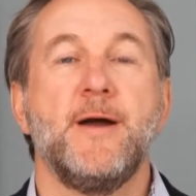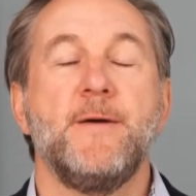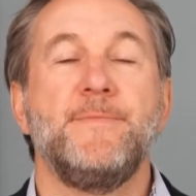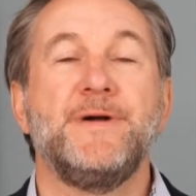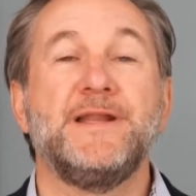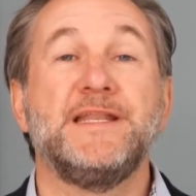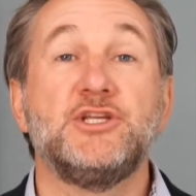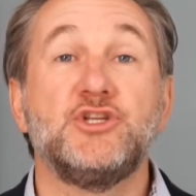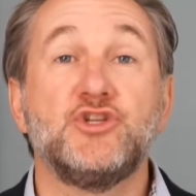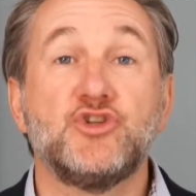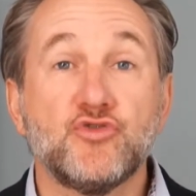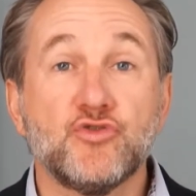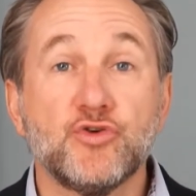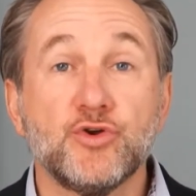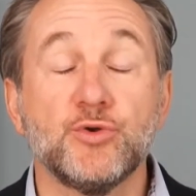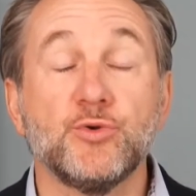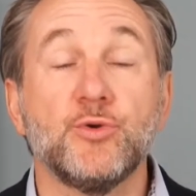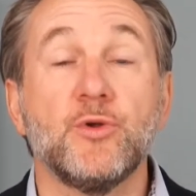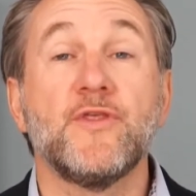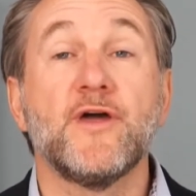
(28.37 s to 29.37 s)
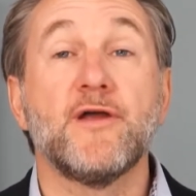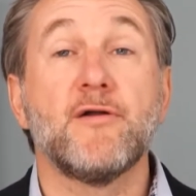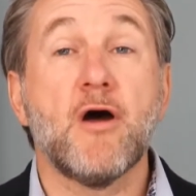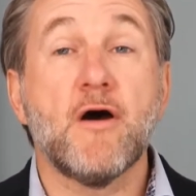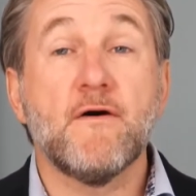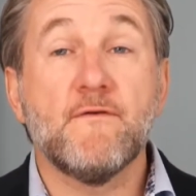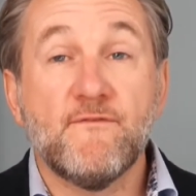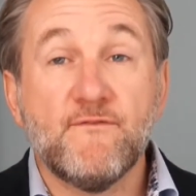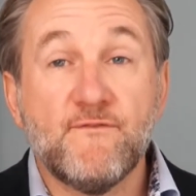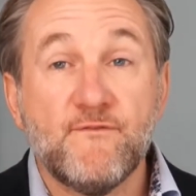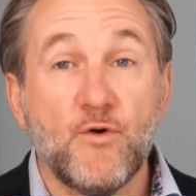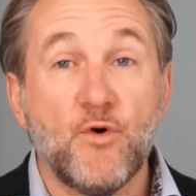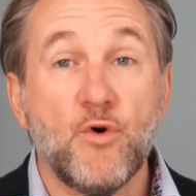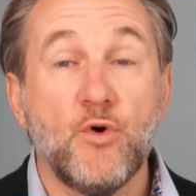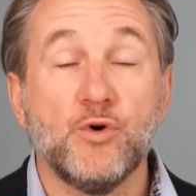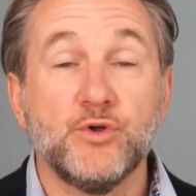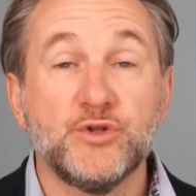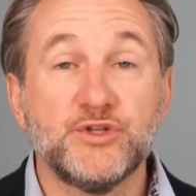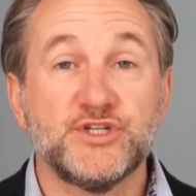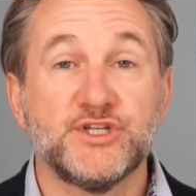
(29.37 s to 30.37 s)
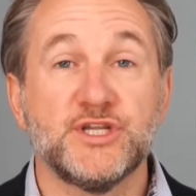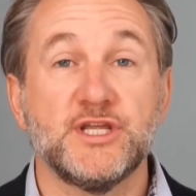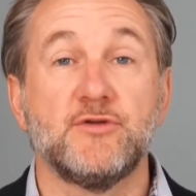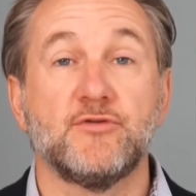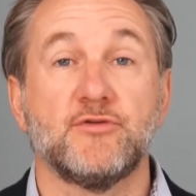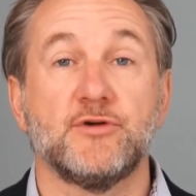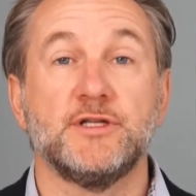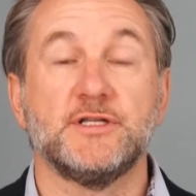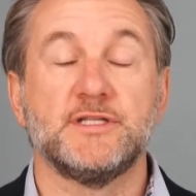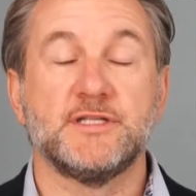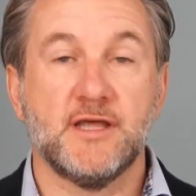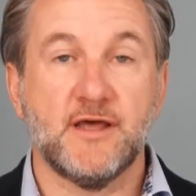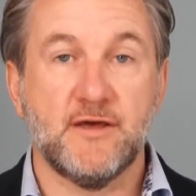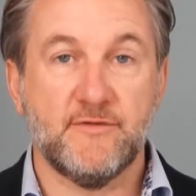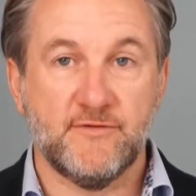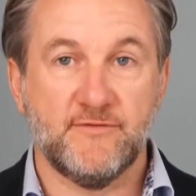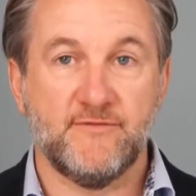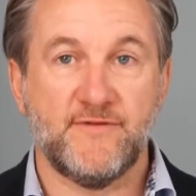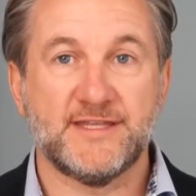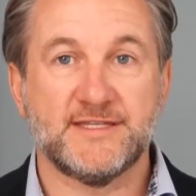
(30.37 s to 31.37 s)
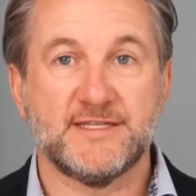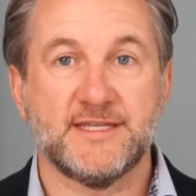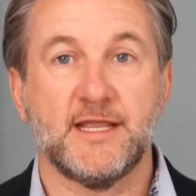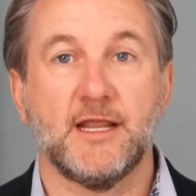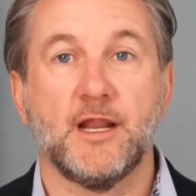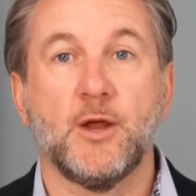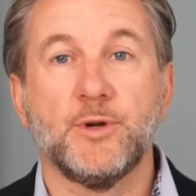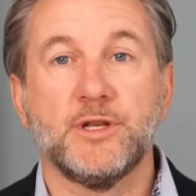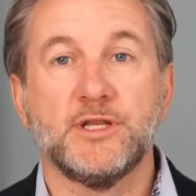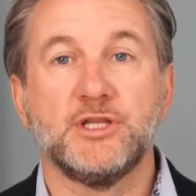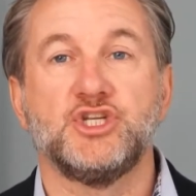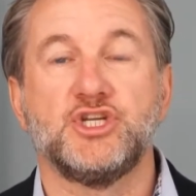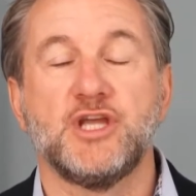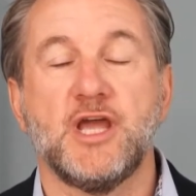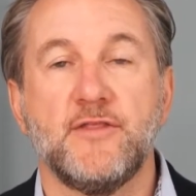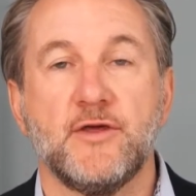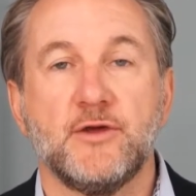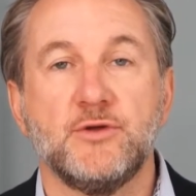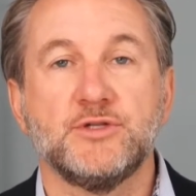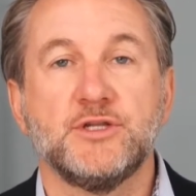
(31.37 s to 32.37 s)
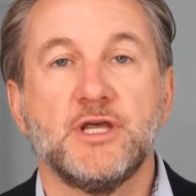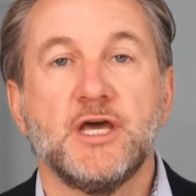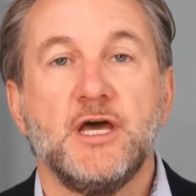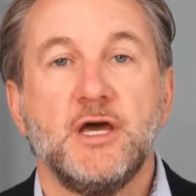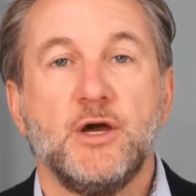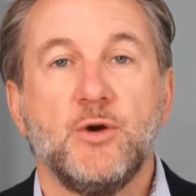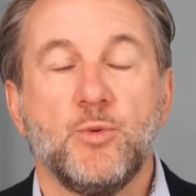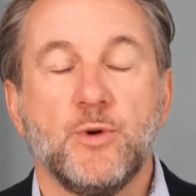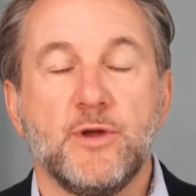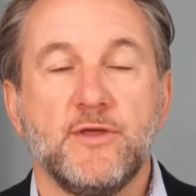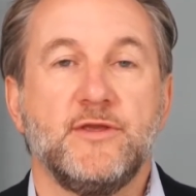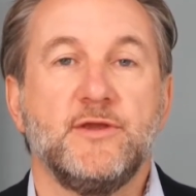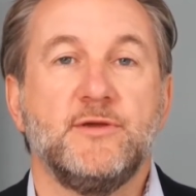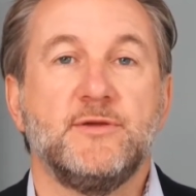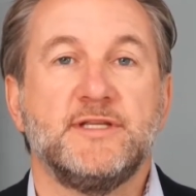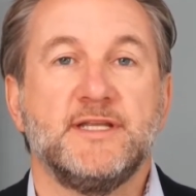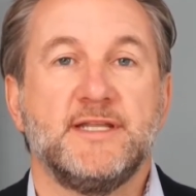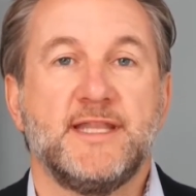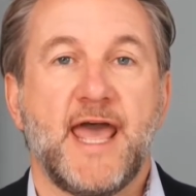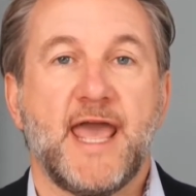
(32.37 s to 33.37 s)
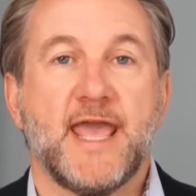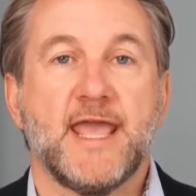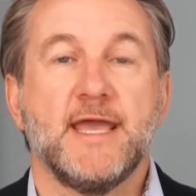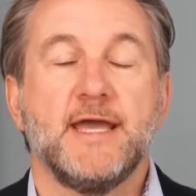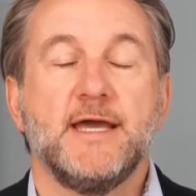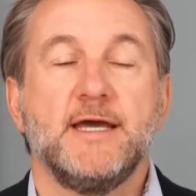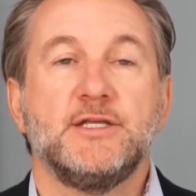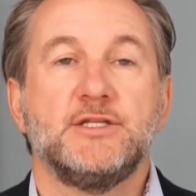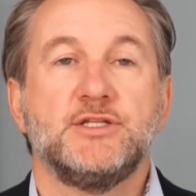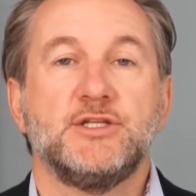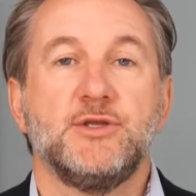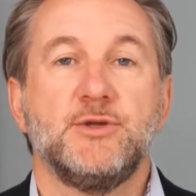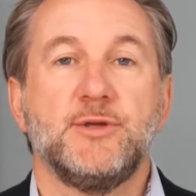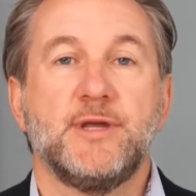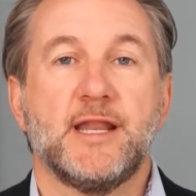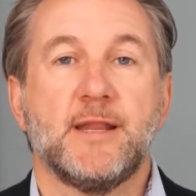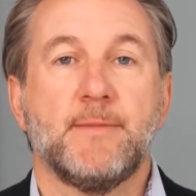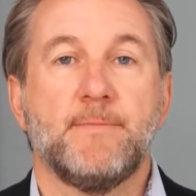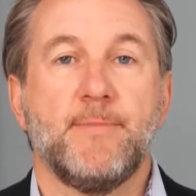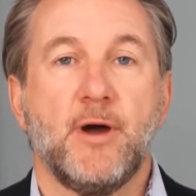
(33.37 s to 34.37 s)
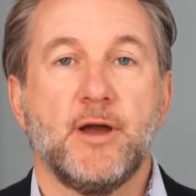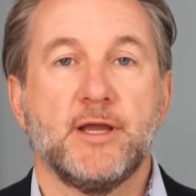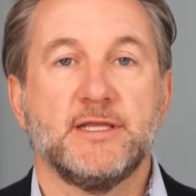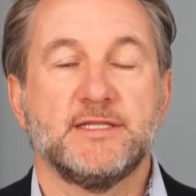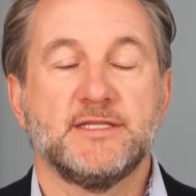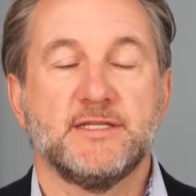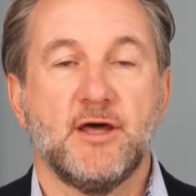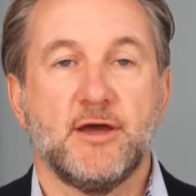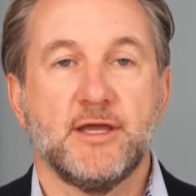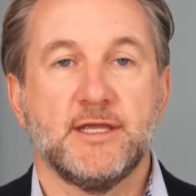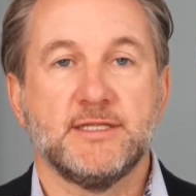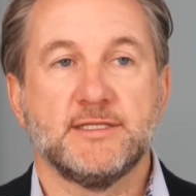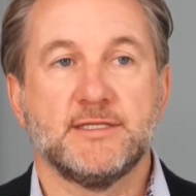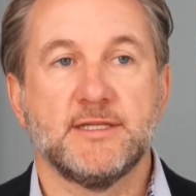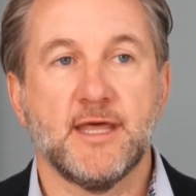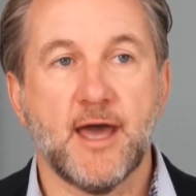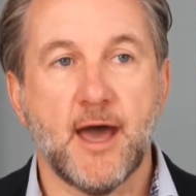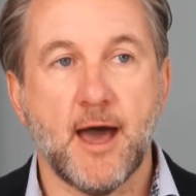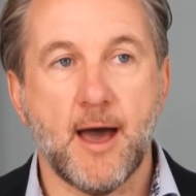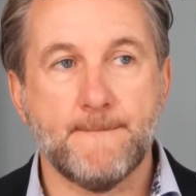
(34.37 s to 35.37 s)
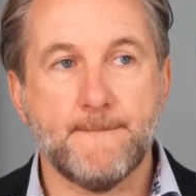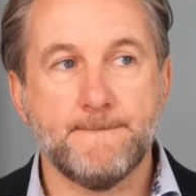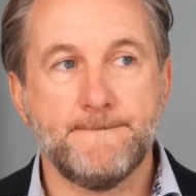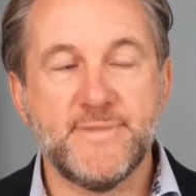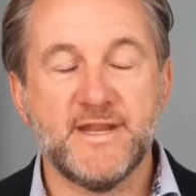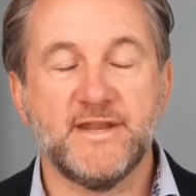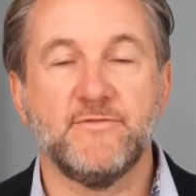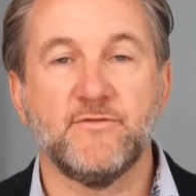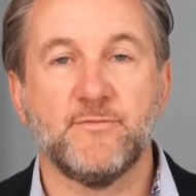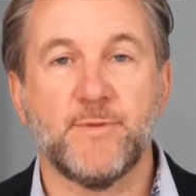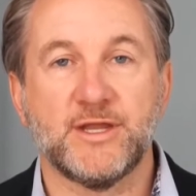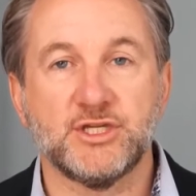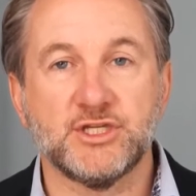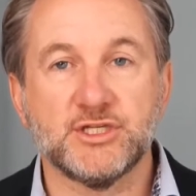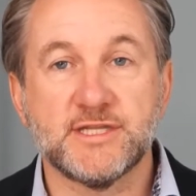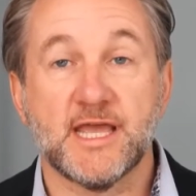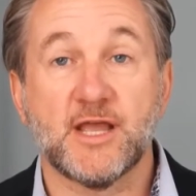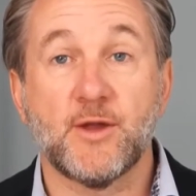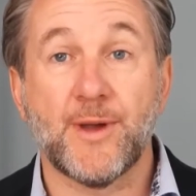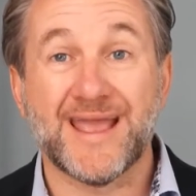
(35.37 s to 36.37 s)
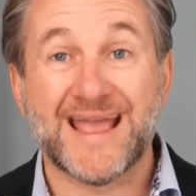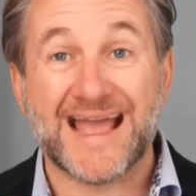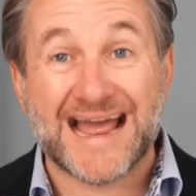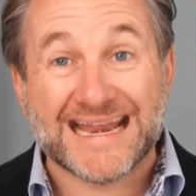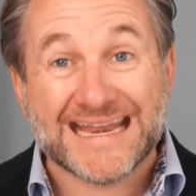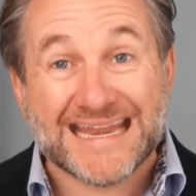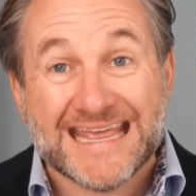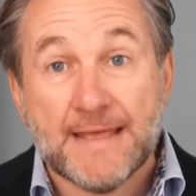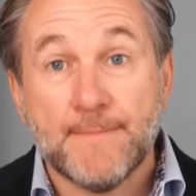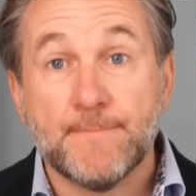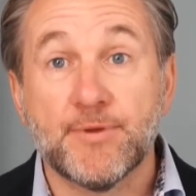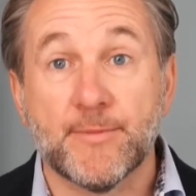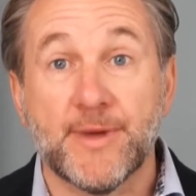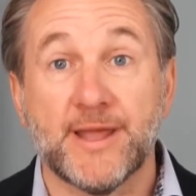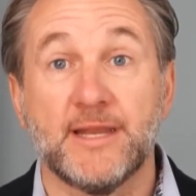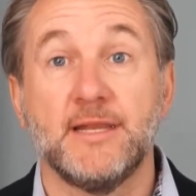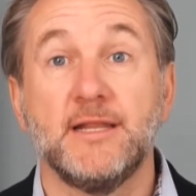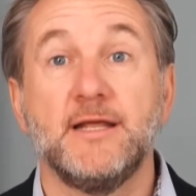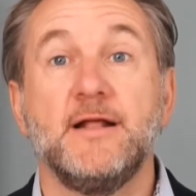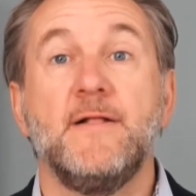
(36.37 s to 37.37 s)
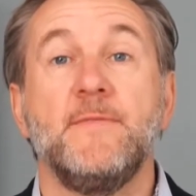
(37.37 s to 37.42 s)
But it's true. There are 4 secrets of investing. I wanted to share those with you today so you get a bite-sized bit of information, take away and implement.